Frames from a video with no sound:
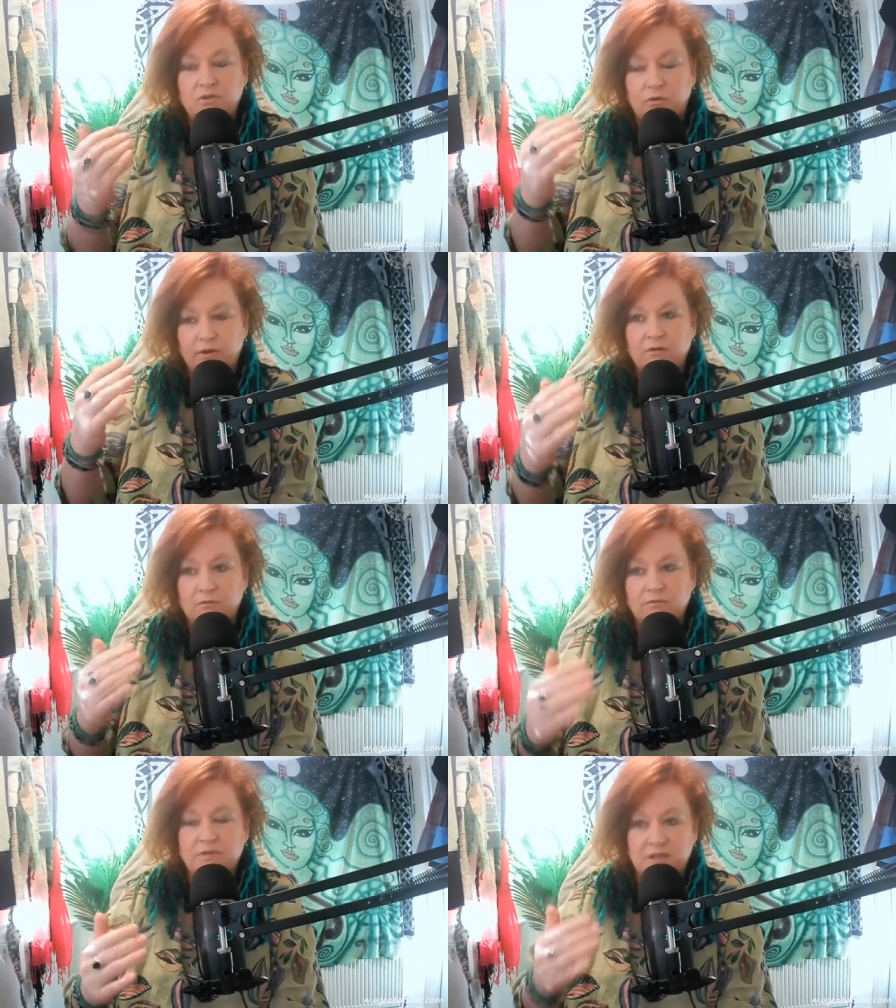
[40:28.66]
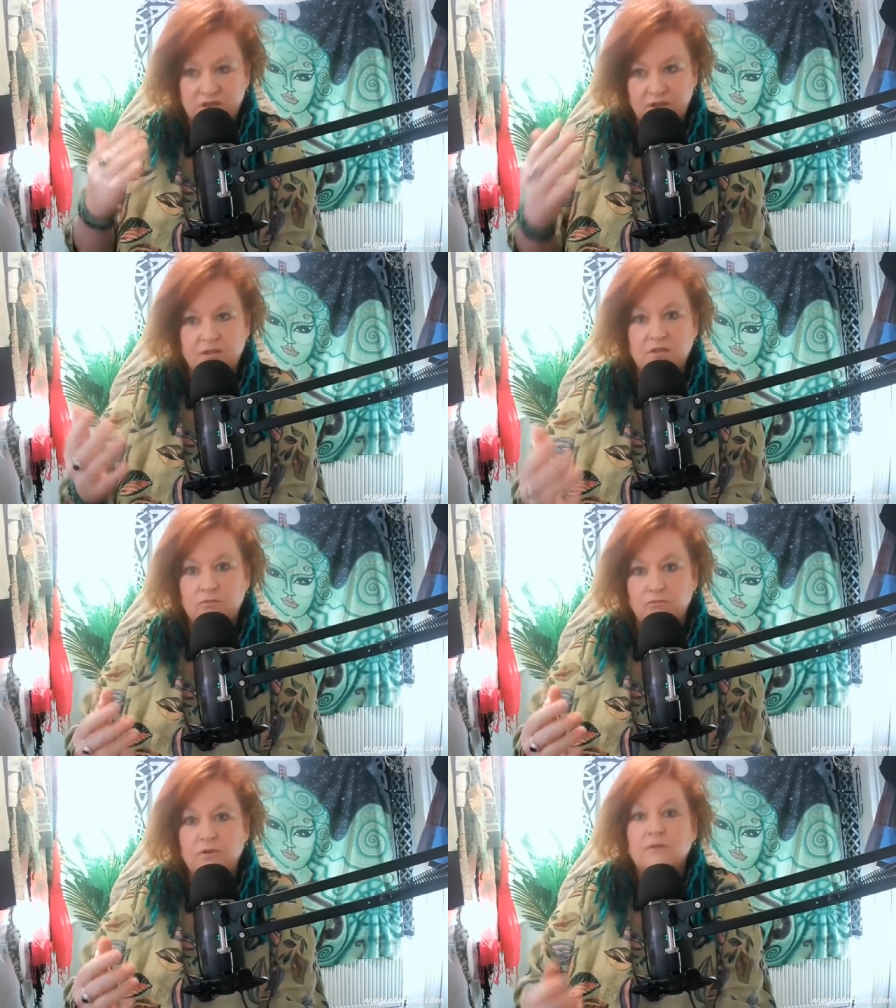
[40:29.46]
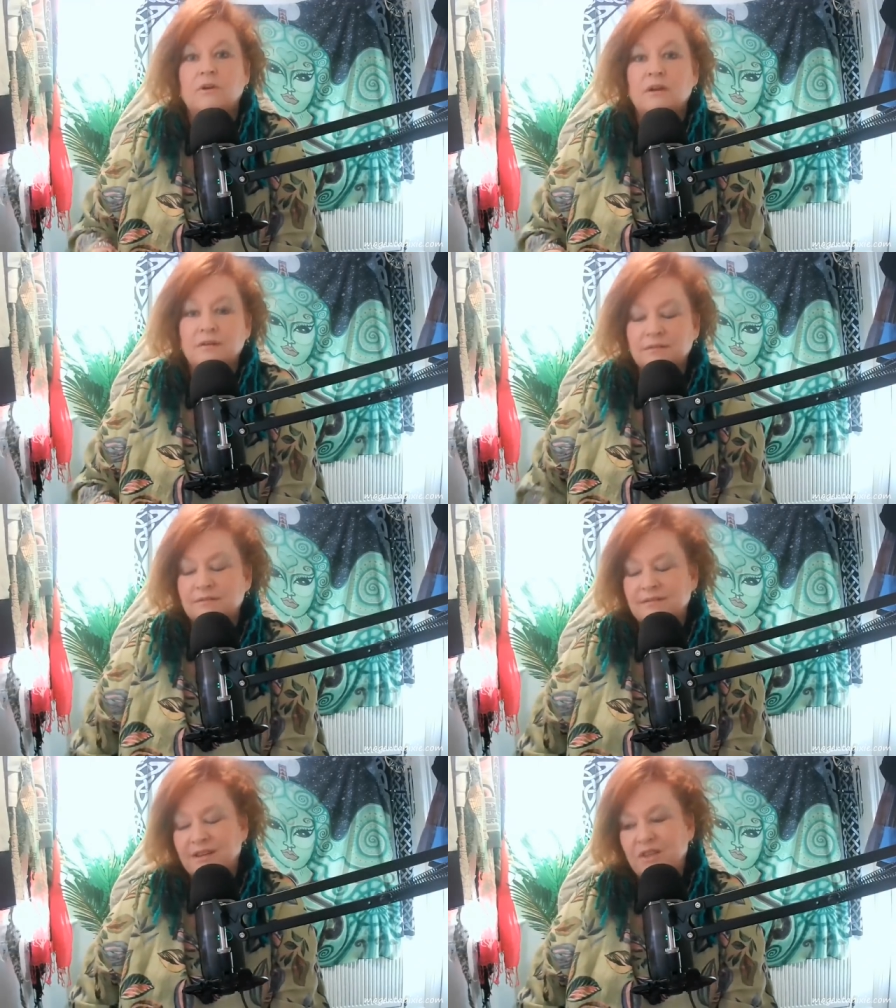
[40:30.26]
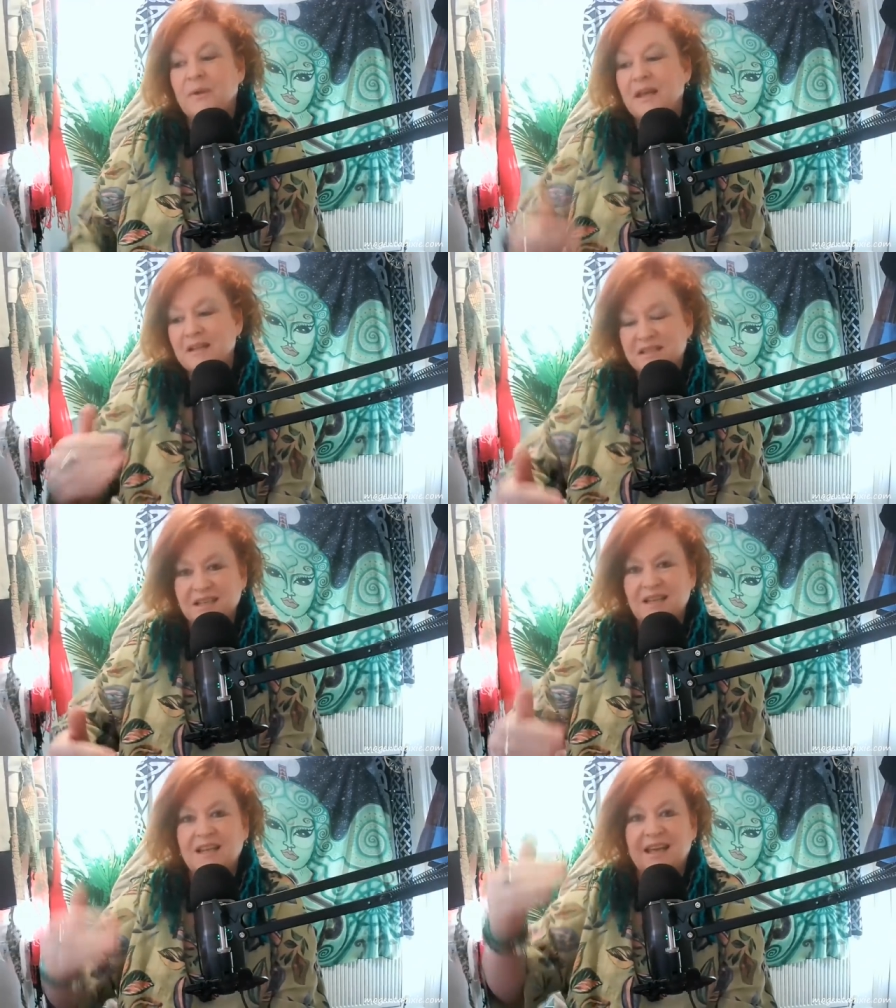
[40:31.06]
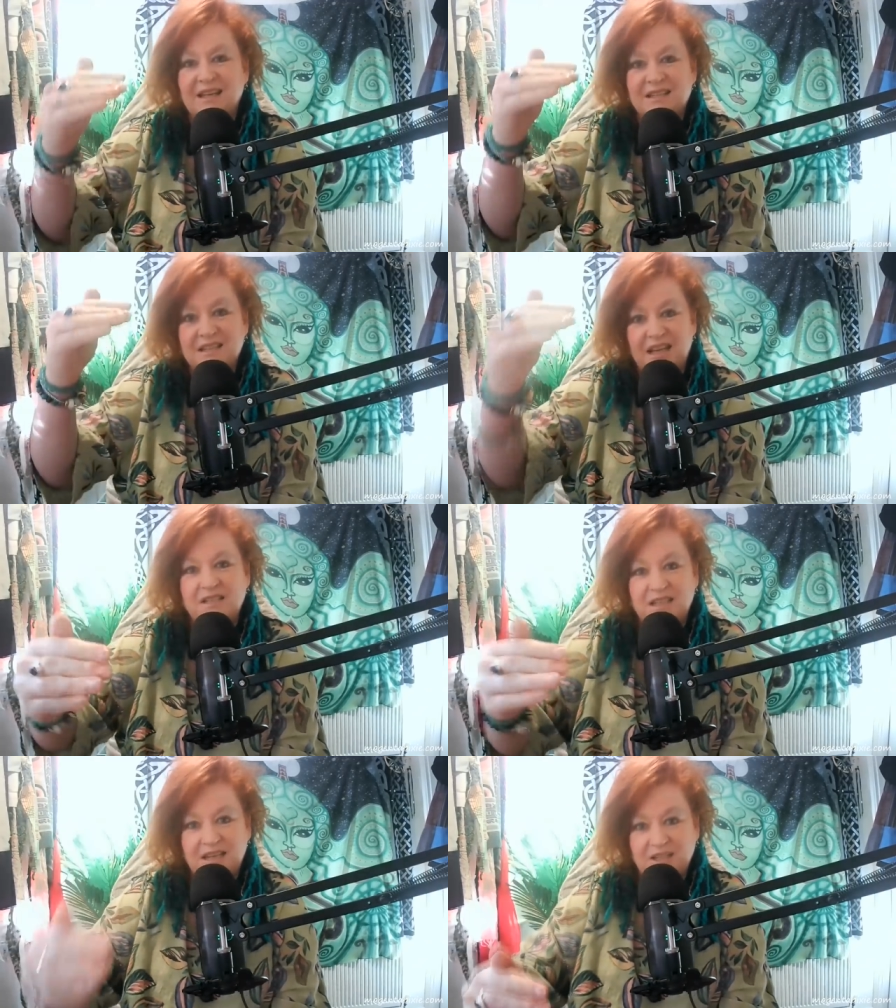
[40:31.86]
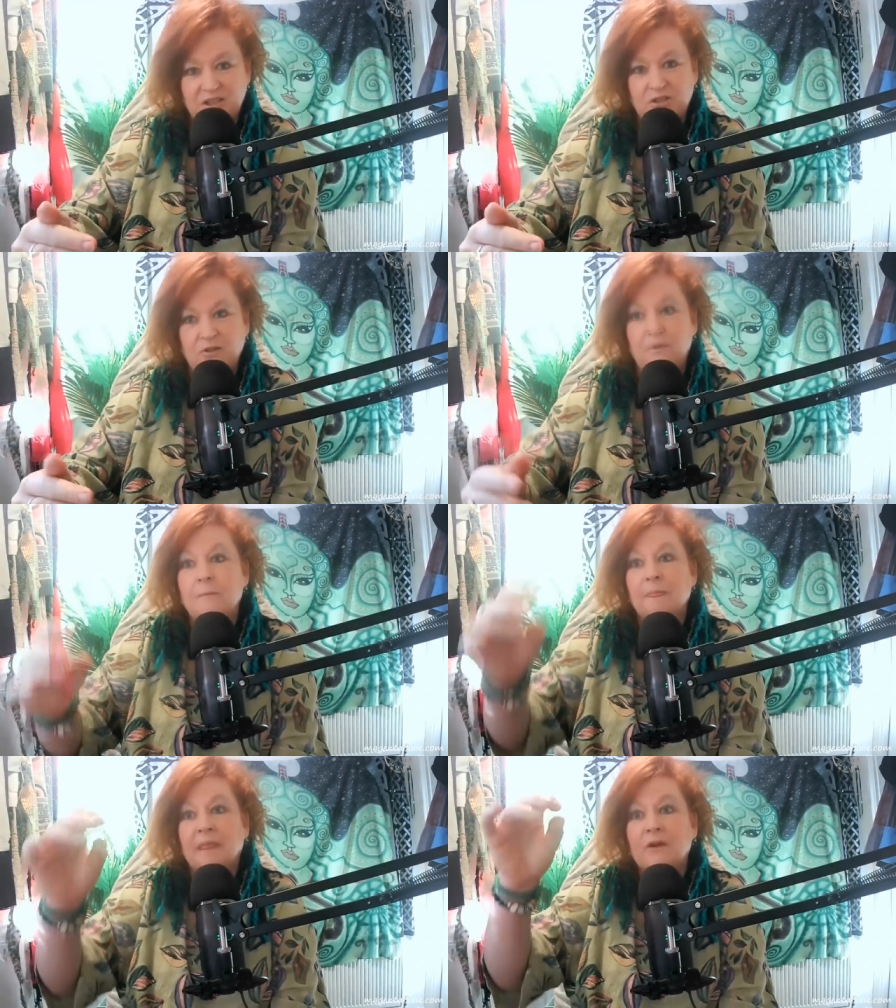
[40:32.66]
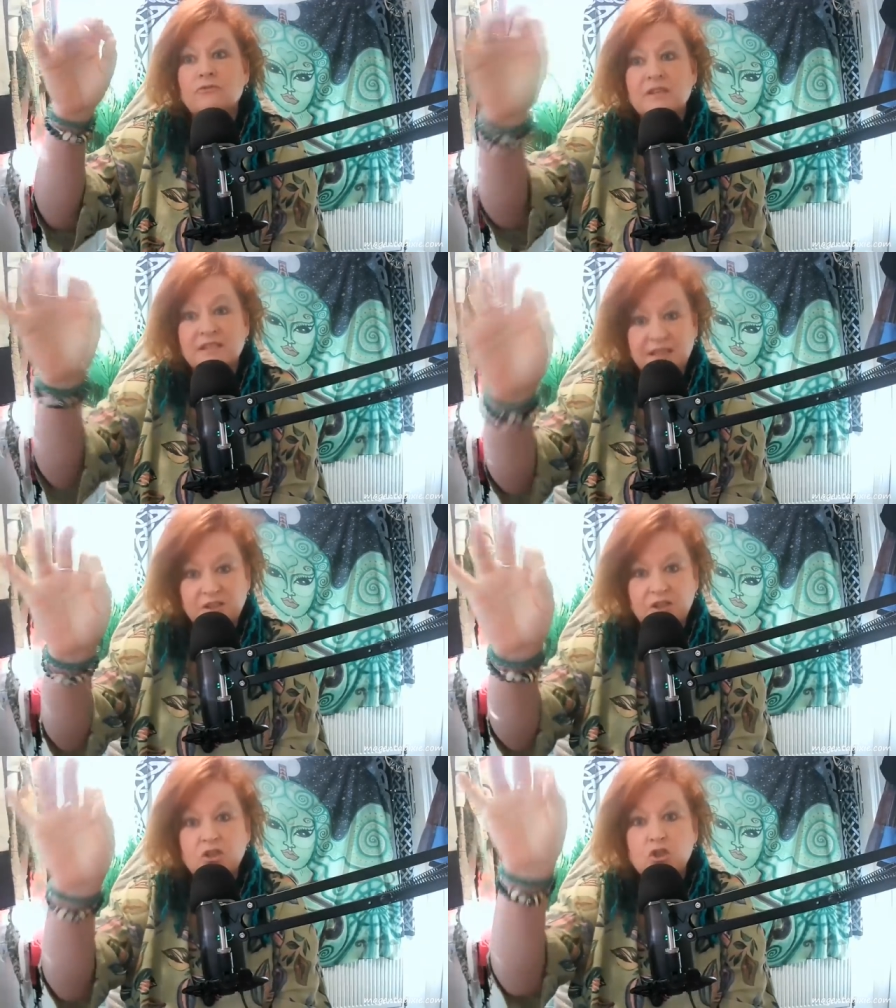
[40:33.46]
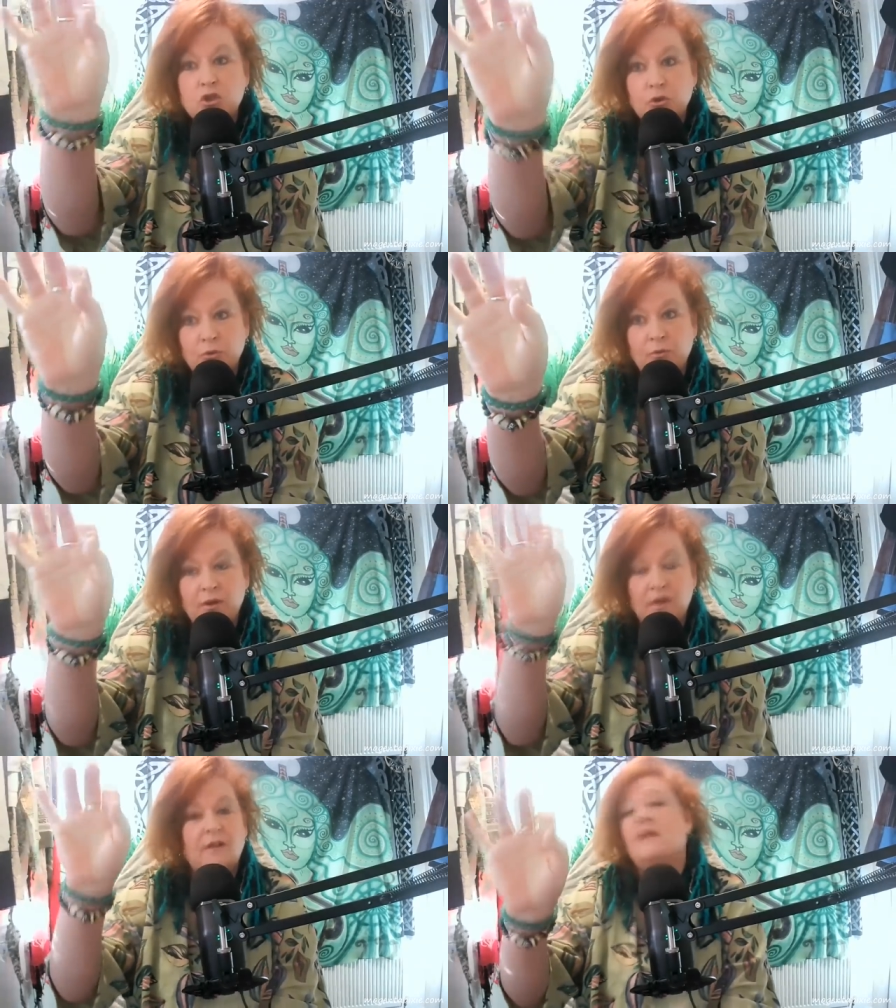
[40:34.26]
Sorry, not resistance. You instantly get sent into resistance to